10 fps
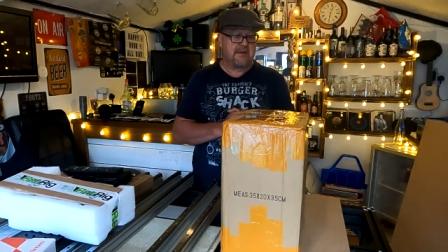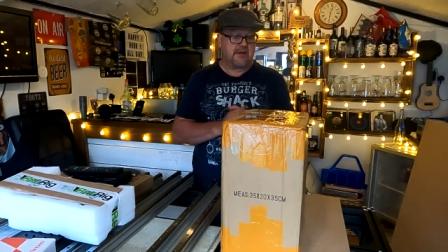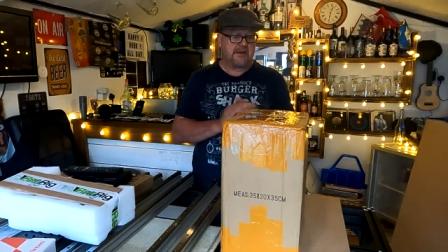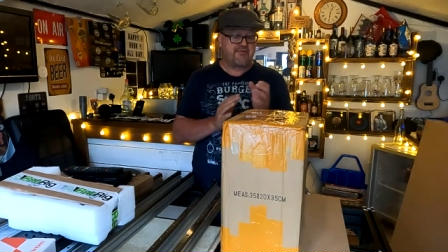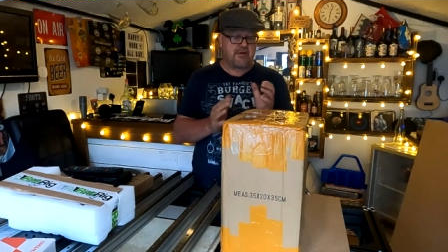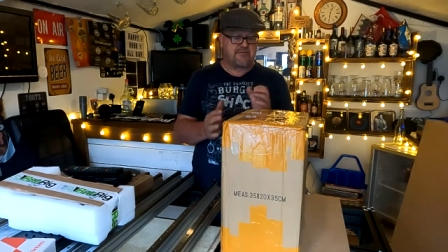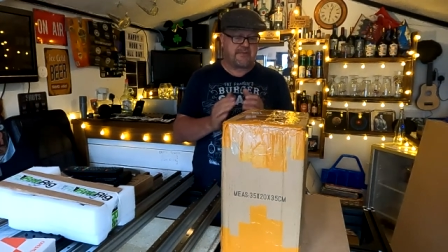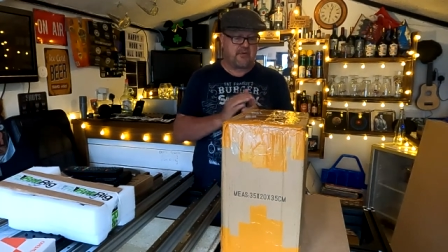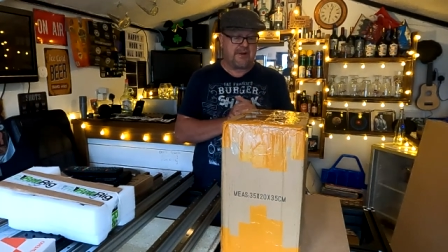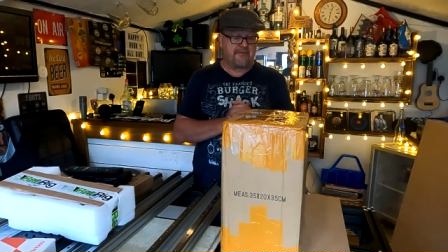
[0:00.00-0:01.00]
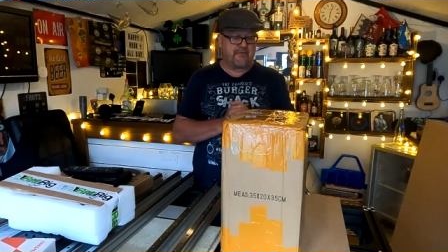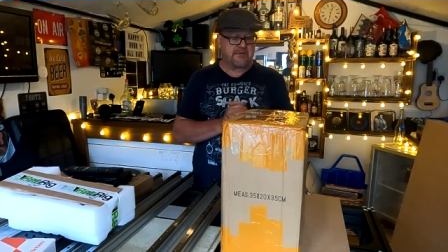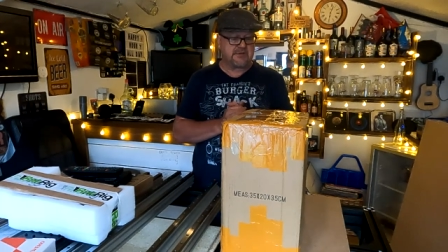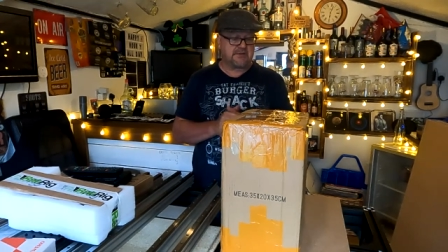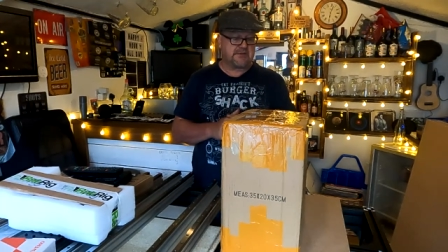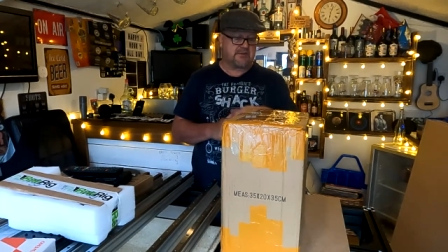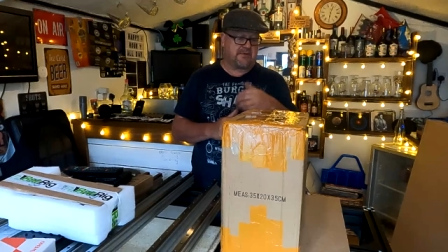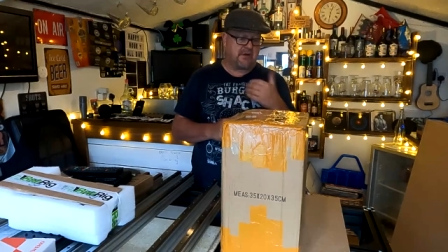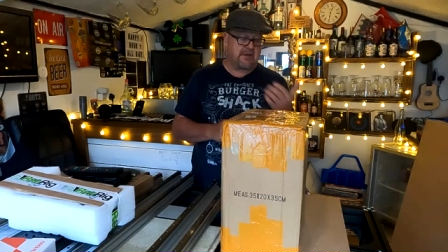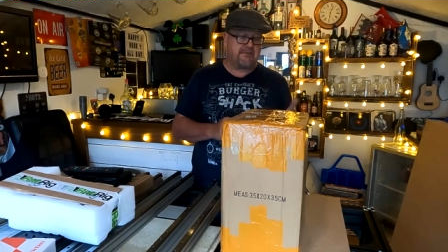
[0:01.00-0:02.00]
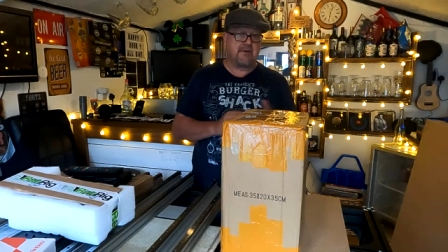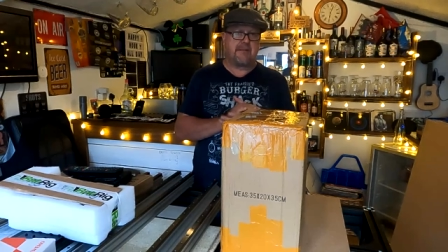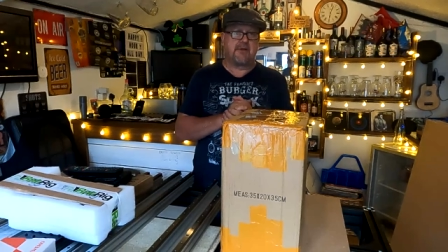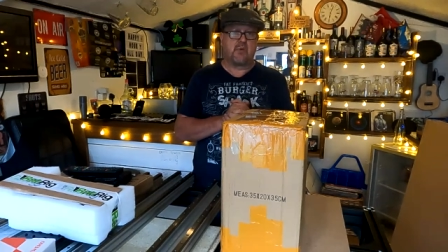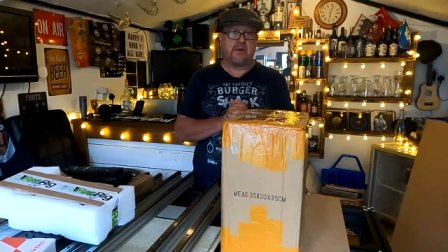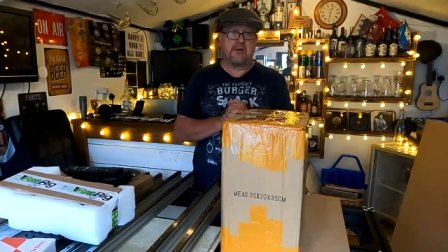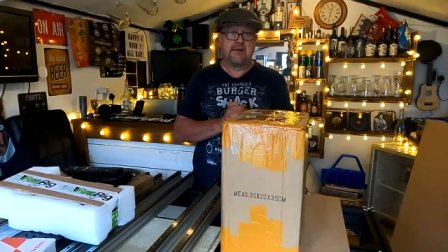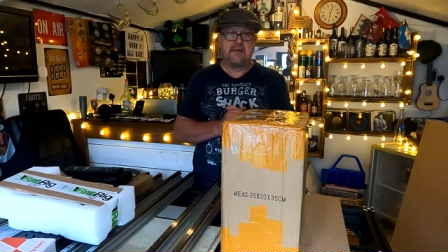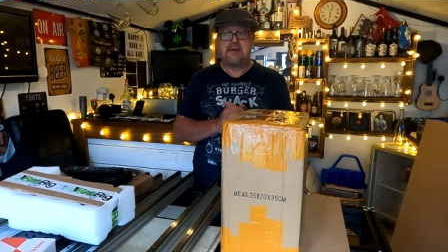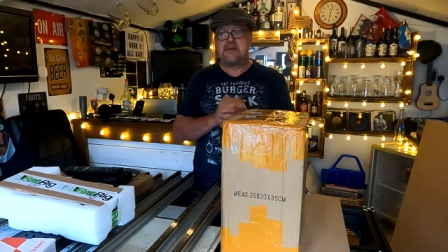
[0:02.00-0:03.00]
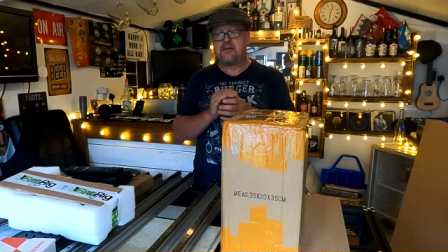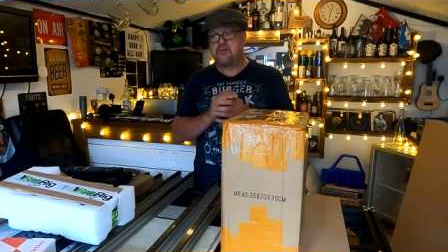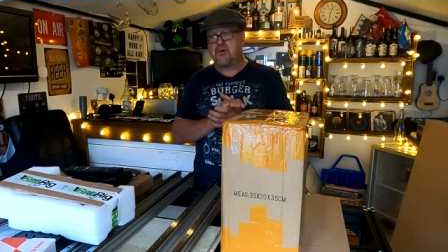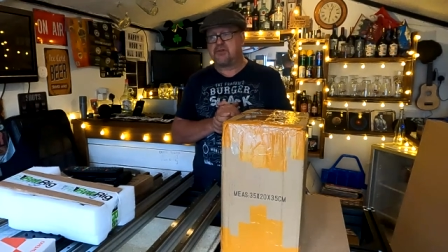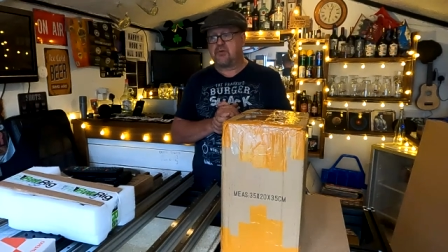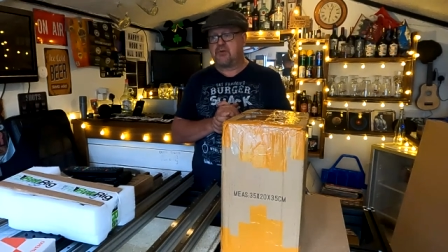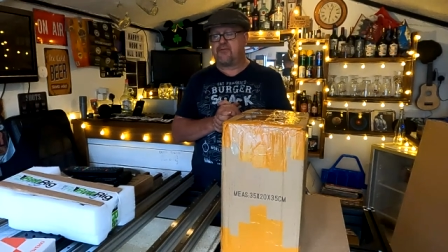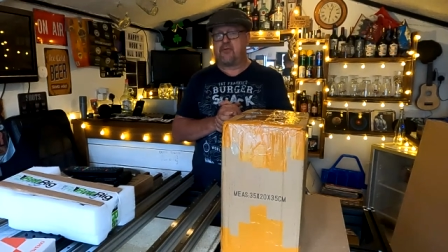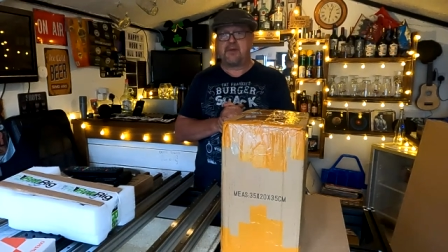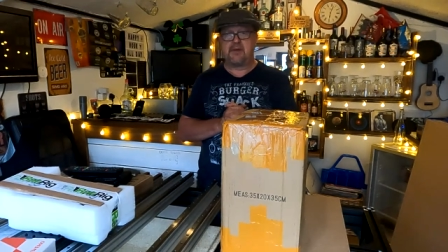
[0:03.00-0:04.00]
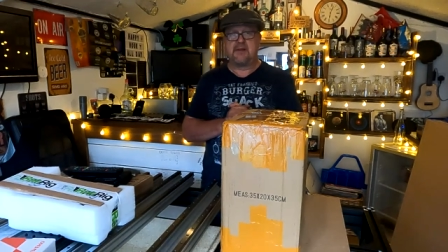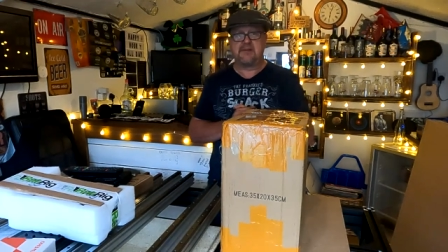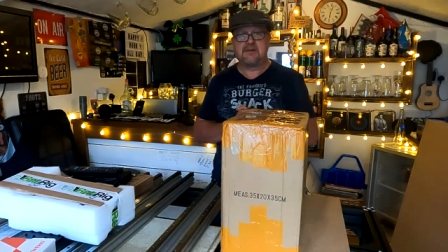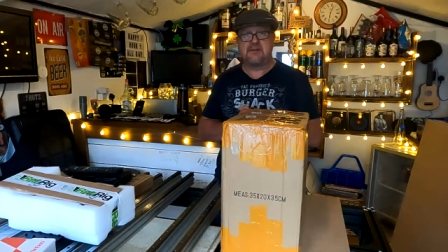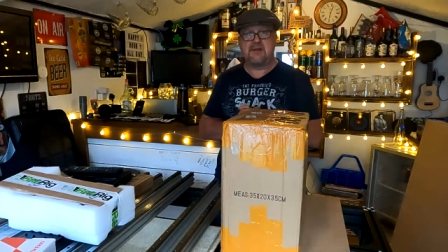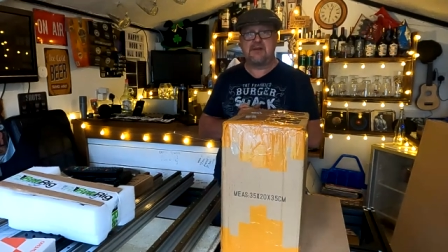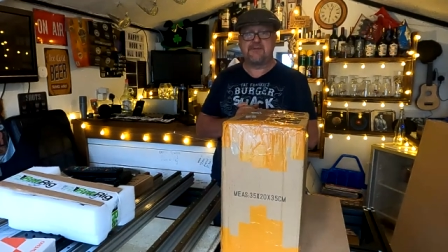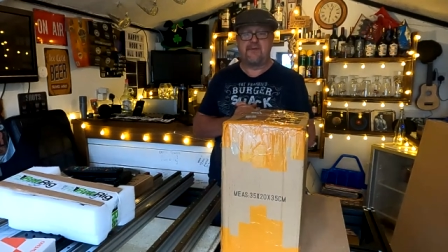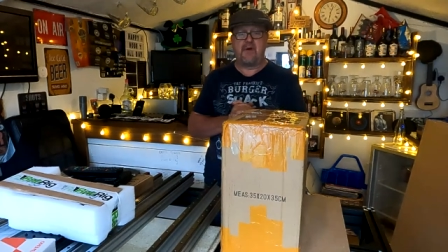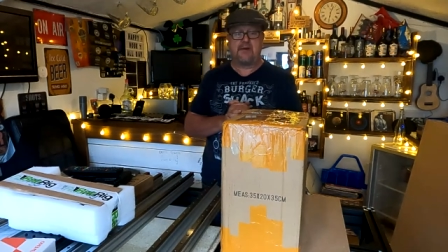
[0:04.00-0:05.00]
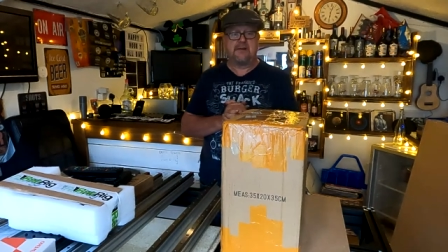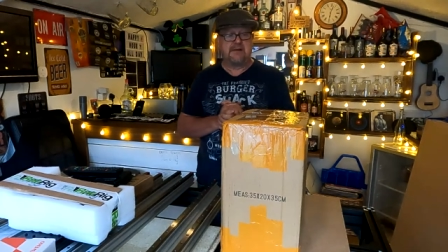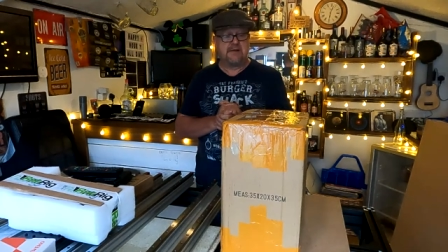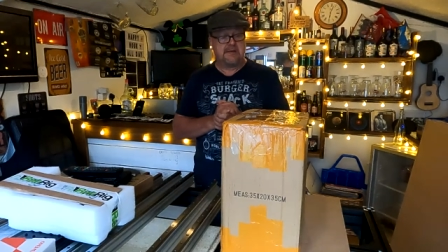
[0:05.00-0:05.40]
And he programmed it all up for me. So I said to him, like, I'll give you a couple of quid. Do you mind doing it for me? And he said, yeah, that's fine.